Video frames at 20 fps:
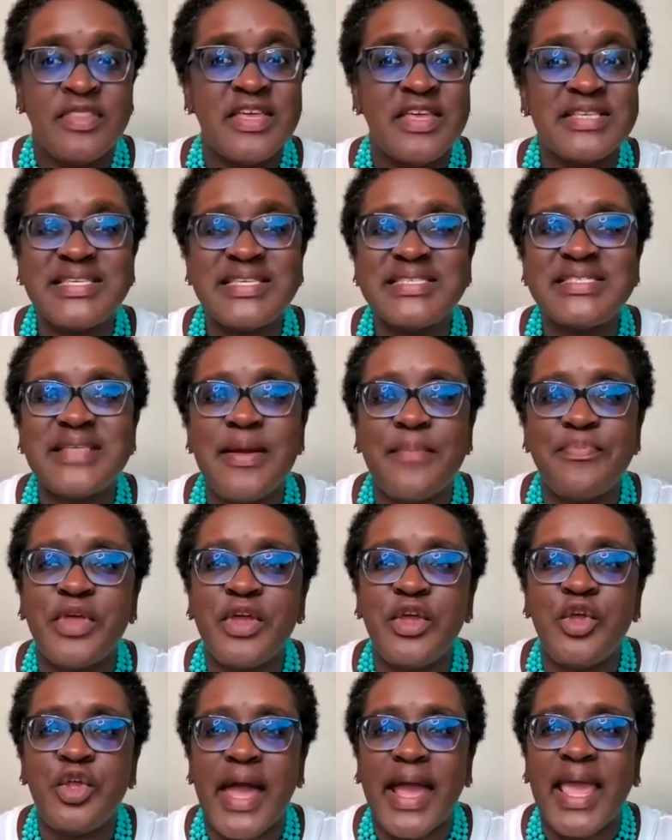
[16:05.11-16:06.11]
This is
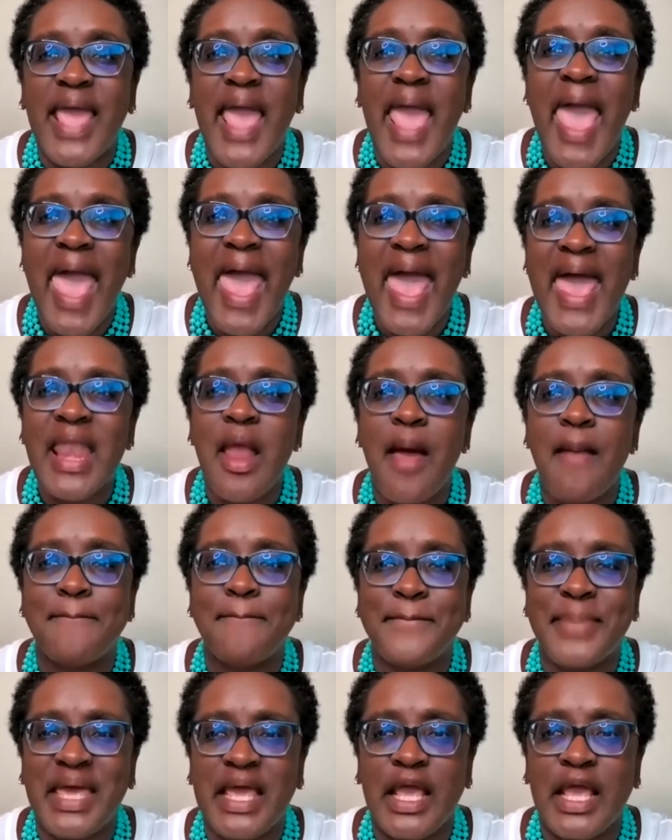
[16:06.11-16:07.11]
something that can
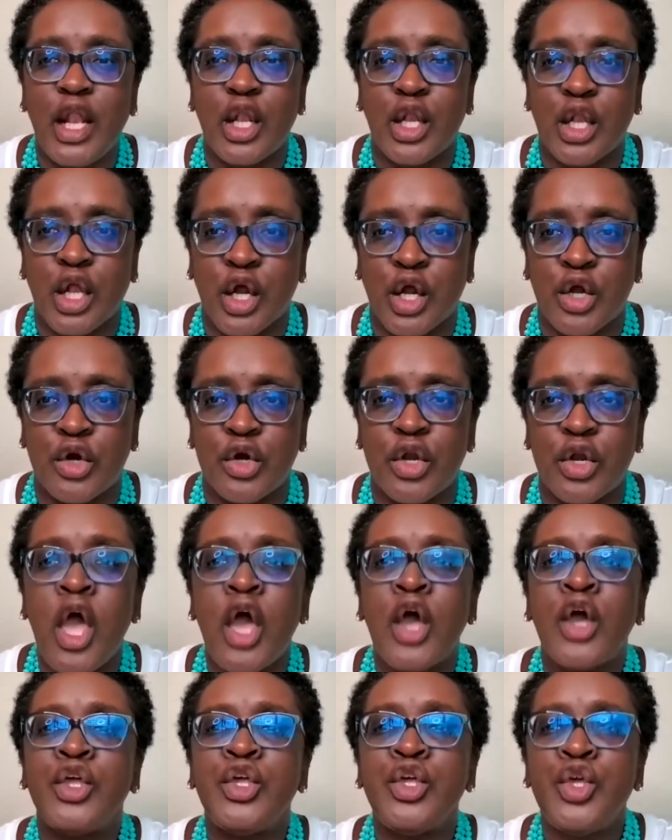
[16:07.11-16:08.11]
be learned.
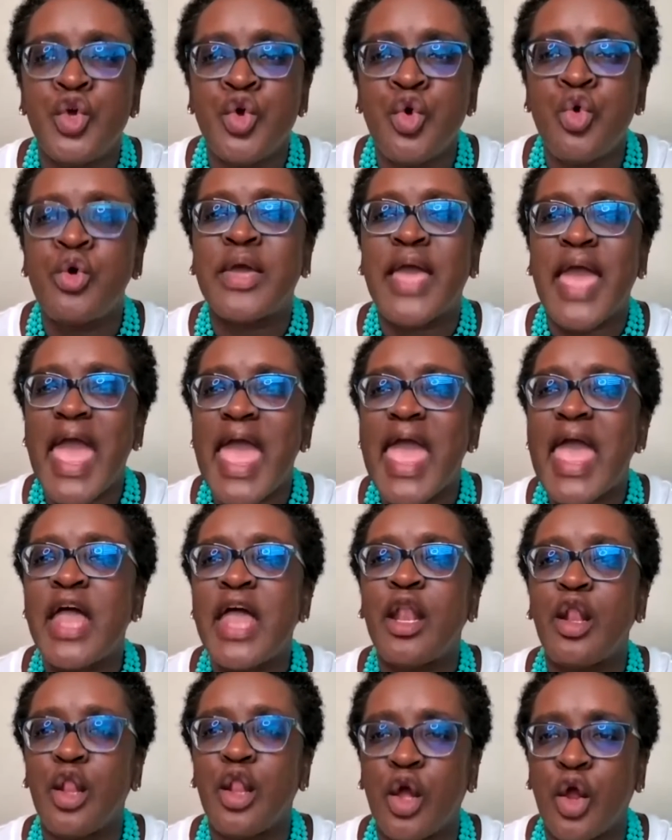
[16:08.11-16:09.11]
You
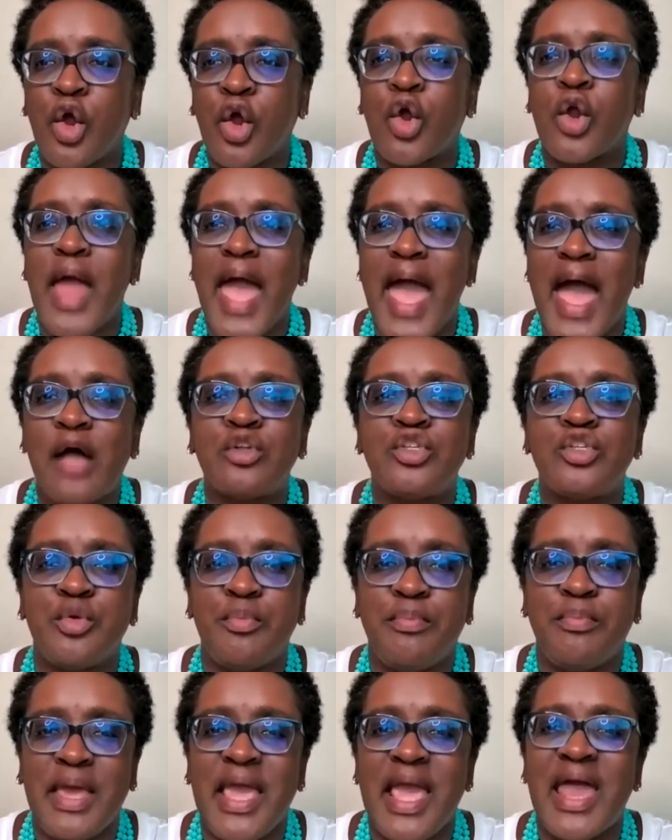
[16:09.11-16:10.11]
can learn how
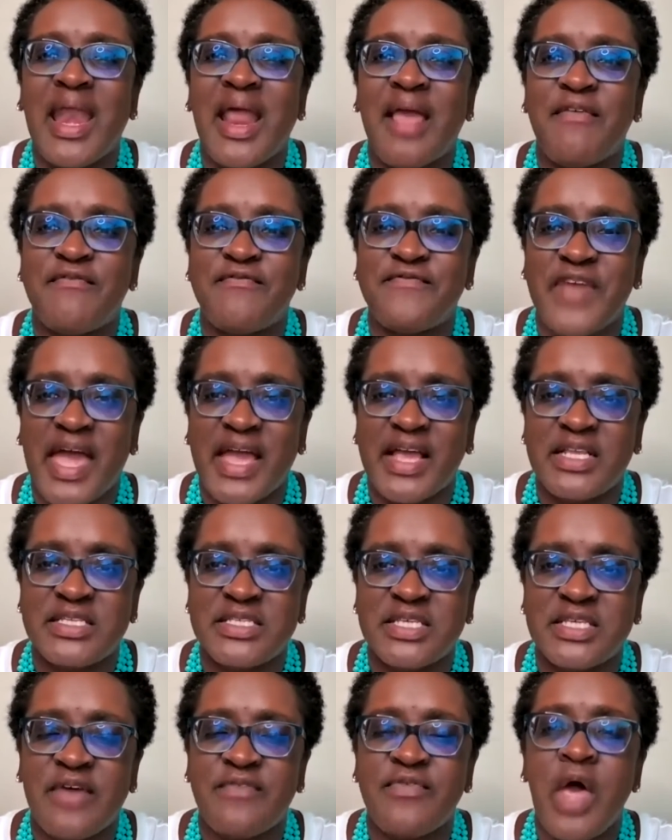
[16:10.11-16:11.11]
to be an
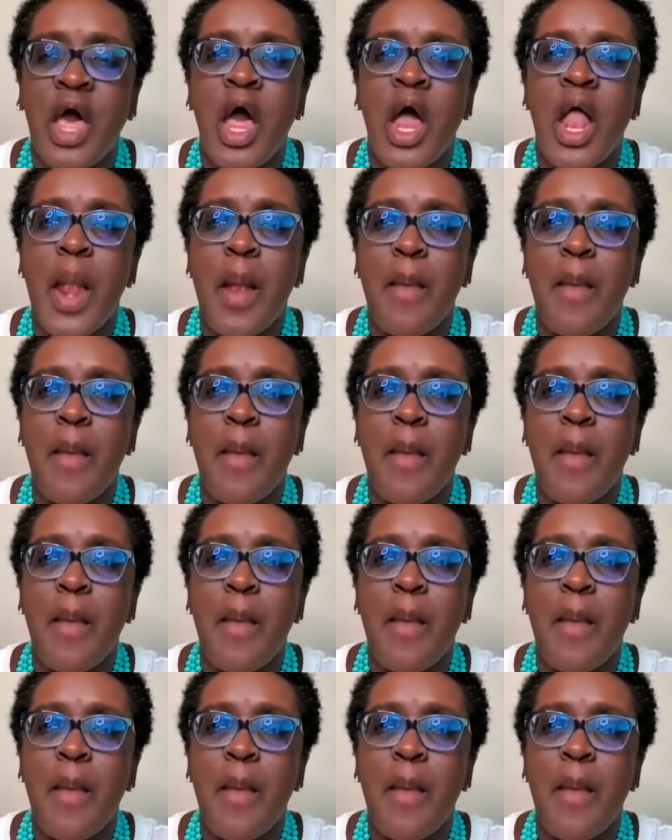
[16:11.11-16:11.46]
effective